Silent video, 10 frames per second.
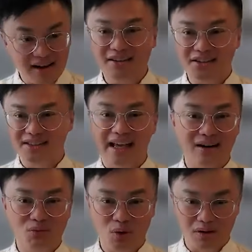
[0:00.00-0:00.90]

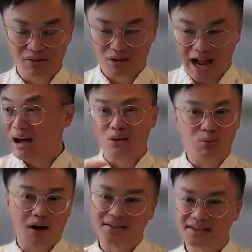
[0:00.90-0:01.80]
understand how the
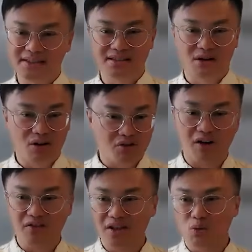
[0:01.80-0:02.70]
processes are
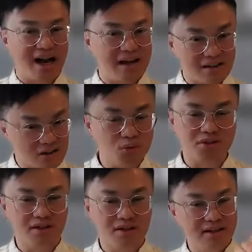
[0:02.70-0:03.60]
evolving, what kind of
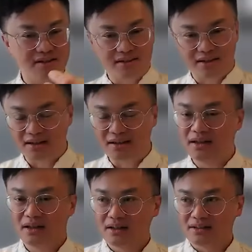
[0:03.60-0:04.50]
tools are needed to
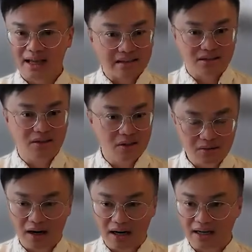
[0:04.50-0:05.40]

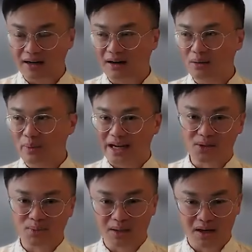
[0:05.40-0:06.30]
execute on
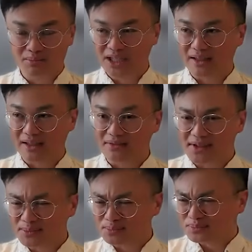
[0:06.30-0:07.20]
management
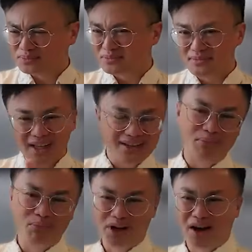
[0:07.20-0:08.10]
objectives.
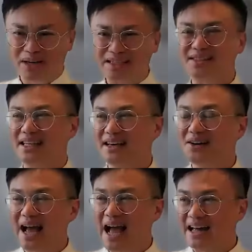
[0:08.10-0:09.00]
Now, putting on my
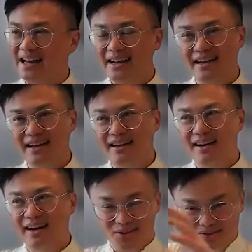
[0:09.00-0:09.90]
CEO hat,
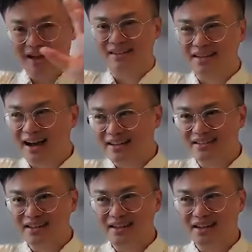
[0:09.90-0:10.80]
I do like the
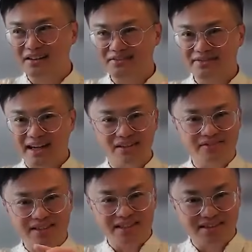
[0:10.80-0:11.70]
idea of kind
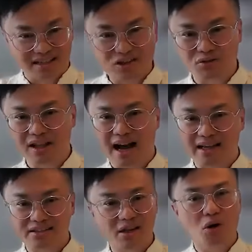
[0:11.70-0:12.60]
of
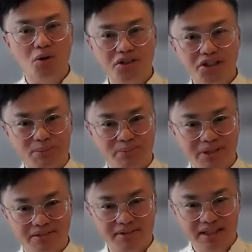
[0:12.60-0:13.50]
decentralized ownership
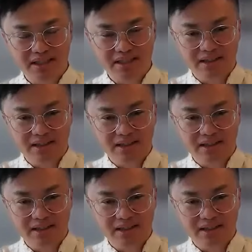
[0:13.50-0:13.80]
of